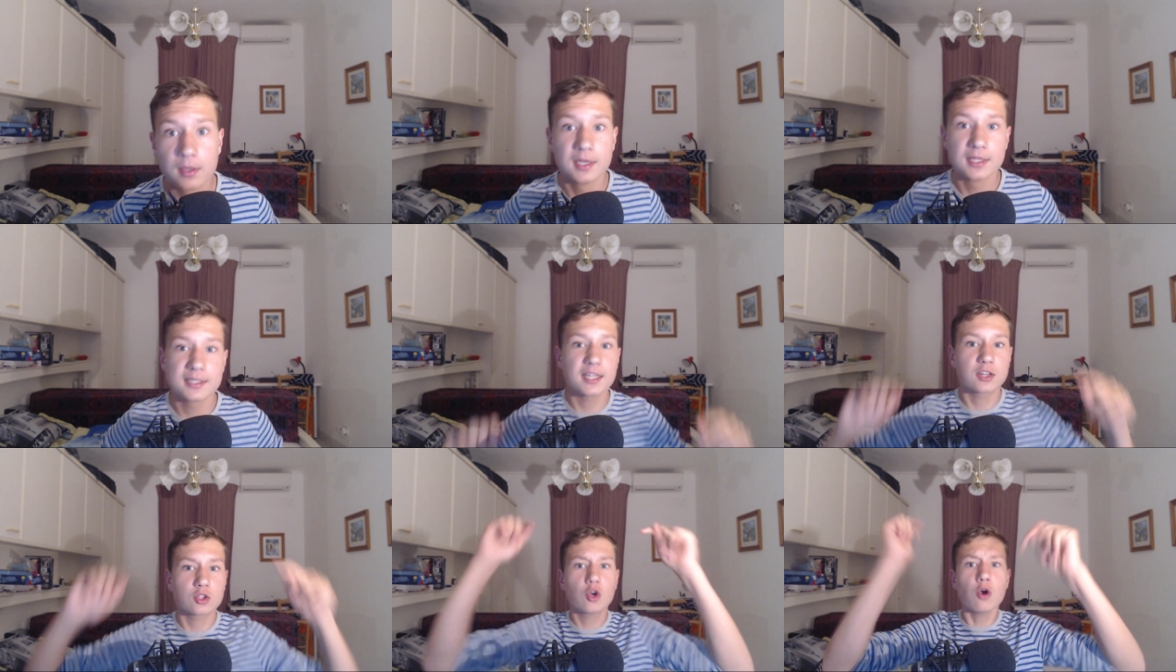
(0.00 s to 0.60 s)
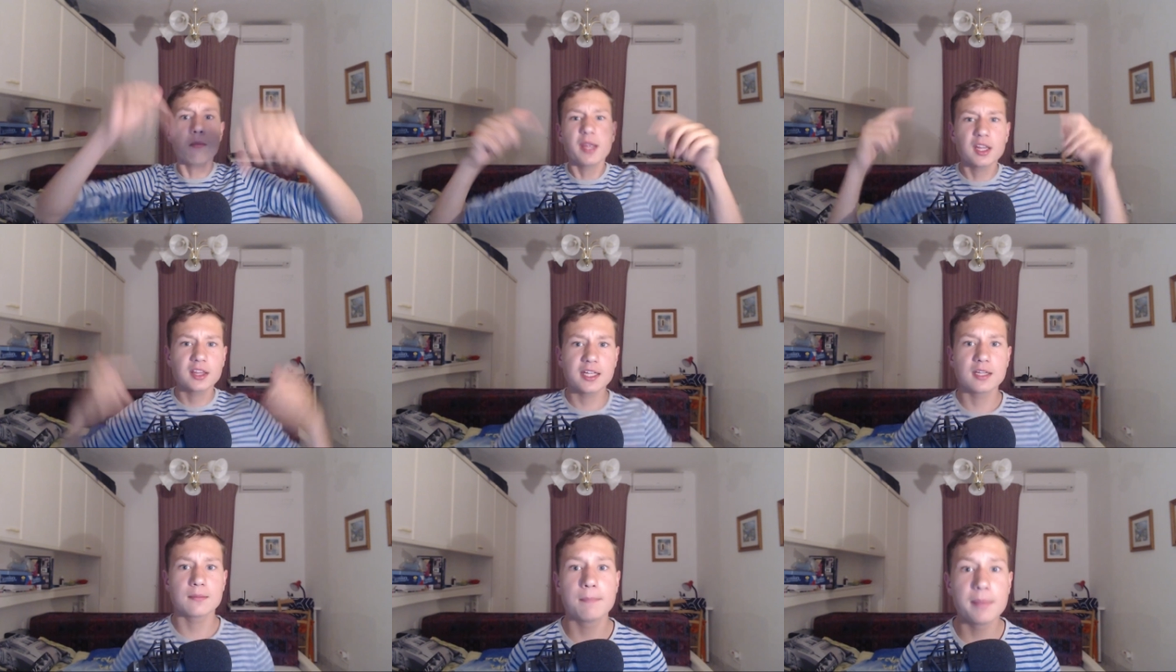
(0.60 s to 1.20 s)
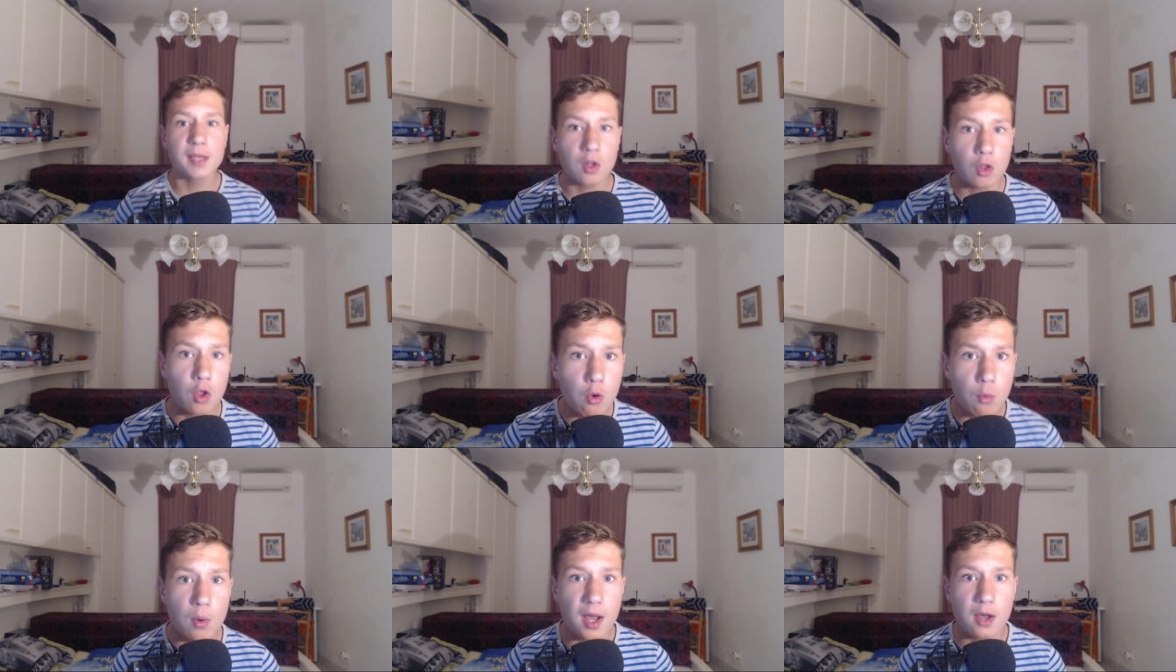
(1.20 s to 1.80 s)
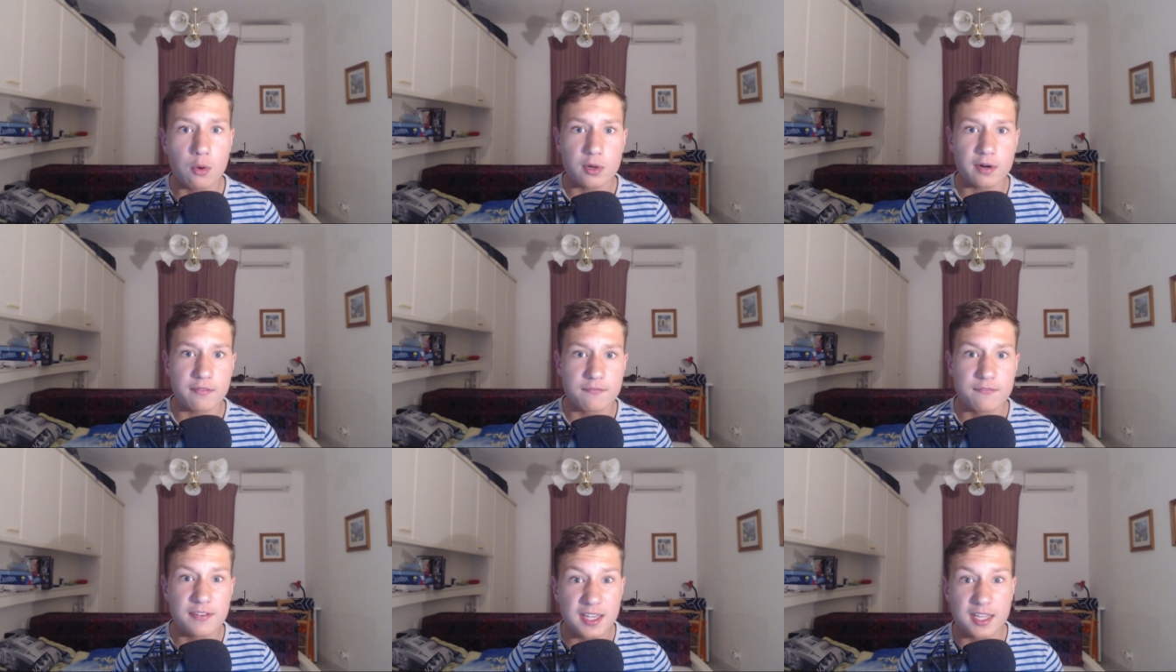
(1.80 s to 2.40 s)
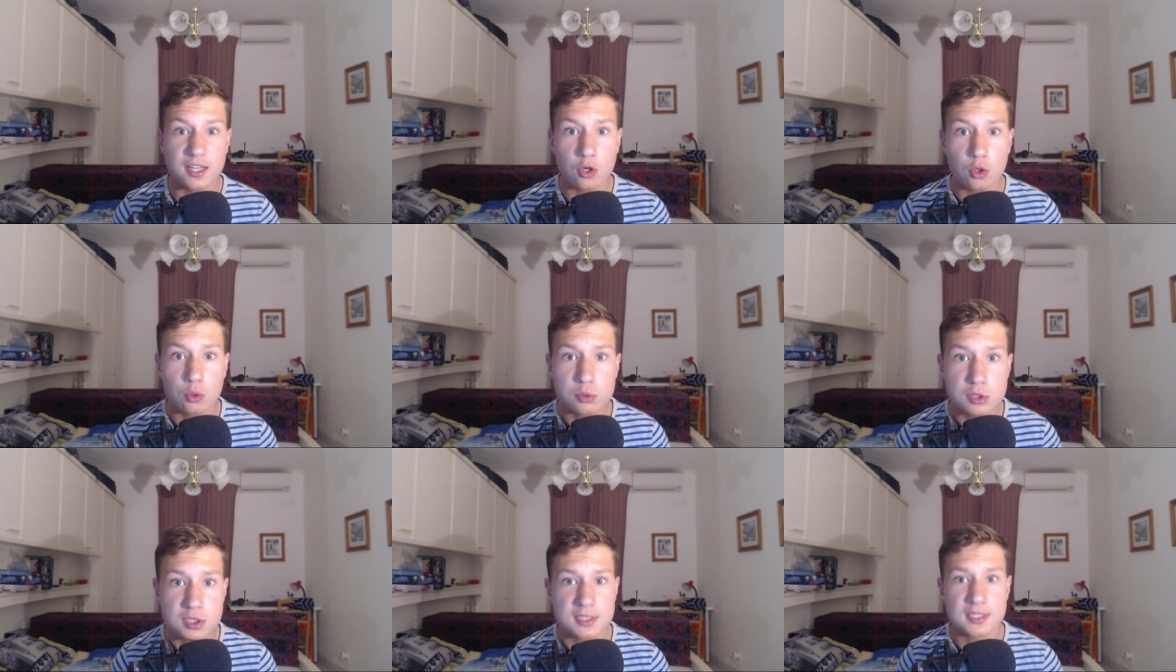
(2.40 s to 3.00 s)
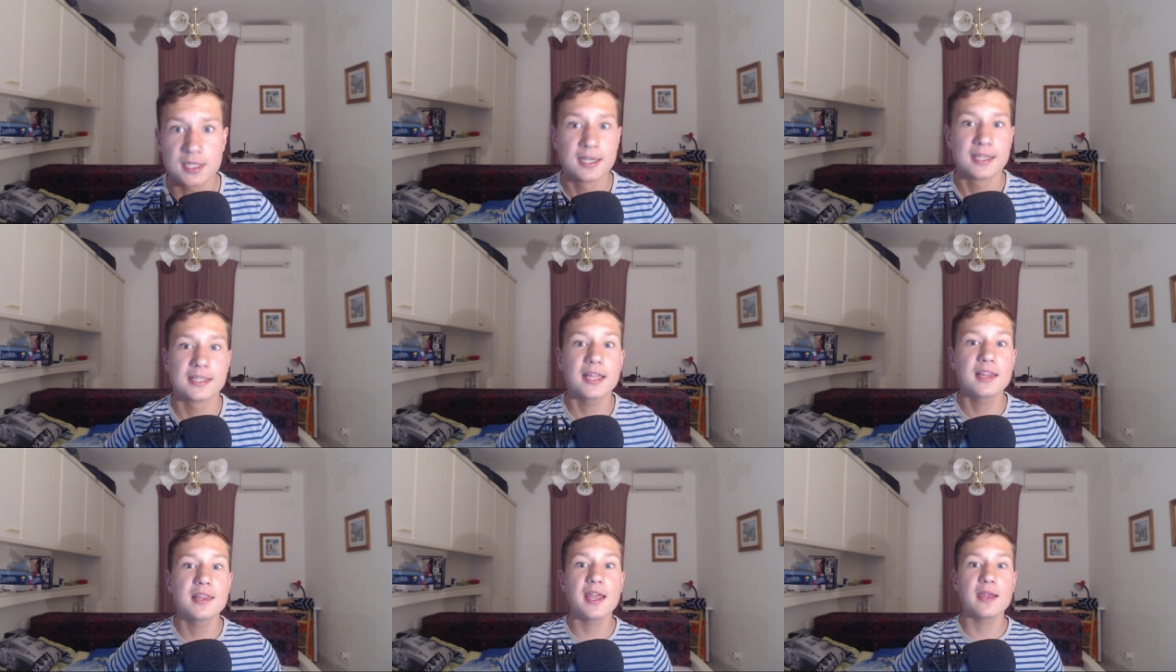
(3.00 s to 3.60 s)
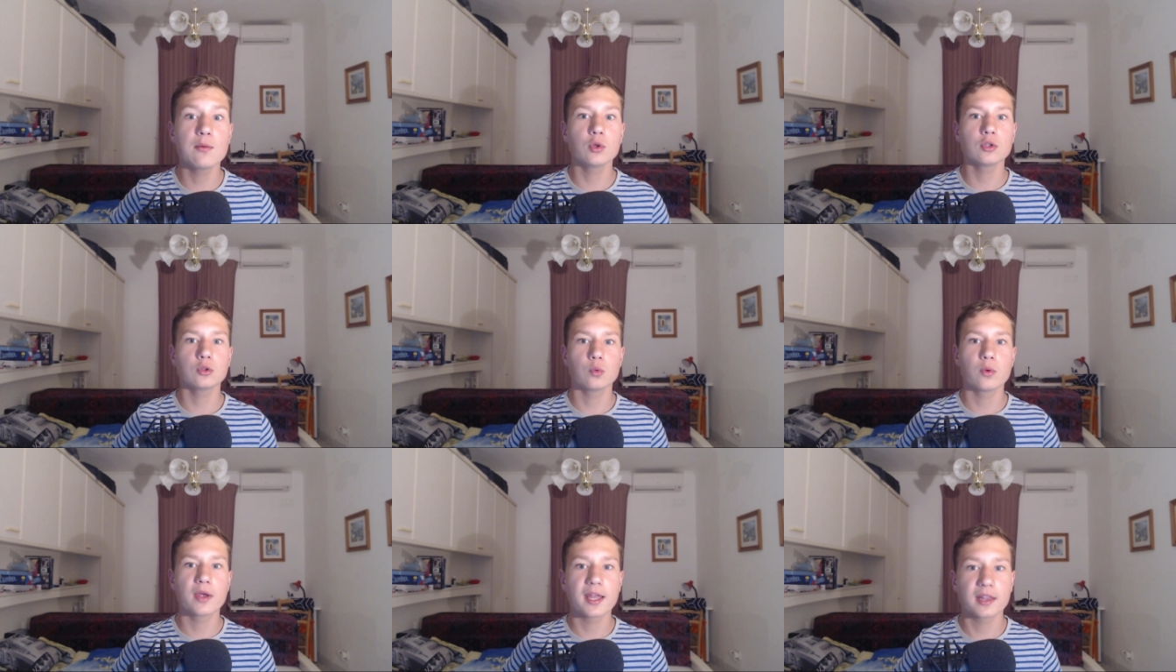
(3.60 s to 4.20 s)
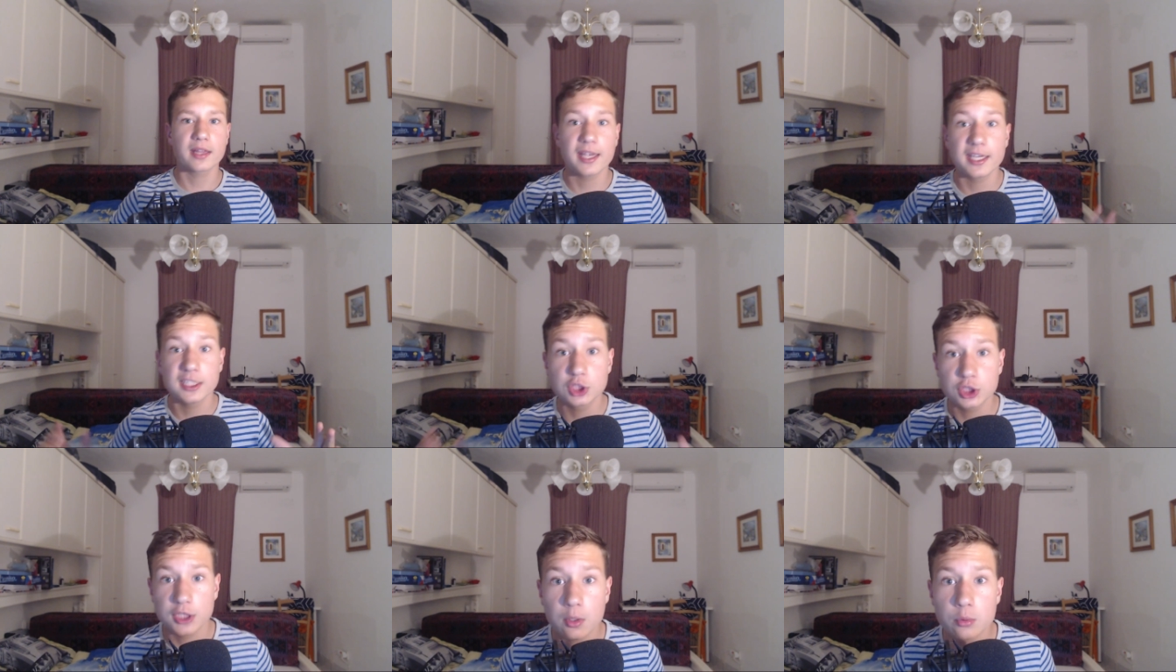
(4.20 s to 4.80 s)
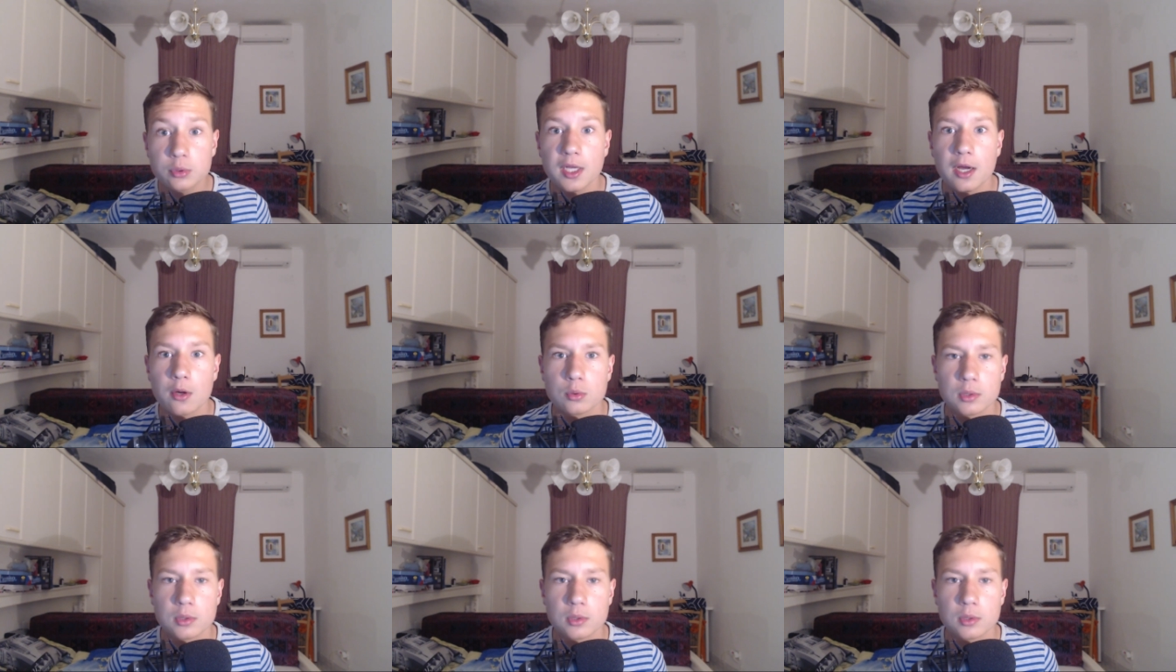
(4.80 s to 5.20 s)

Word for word: that commented below our videos that they want to get a shout out.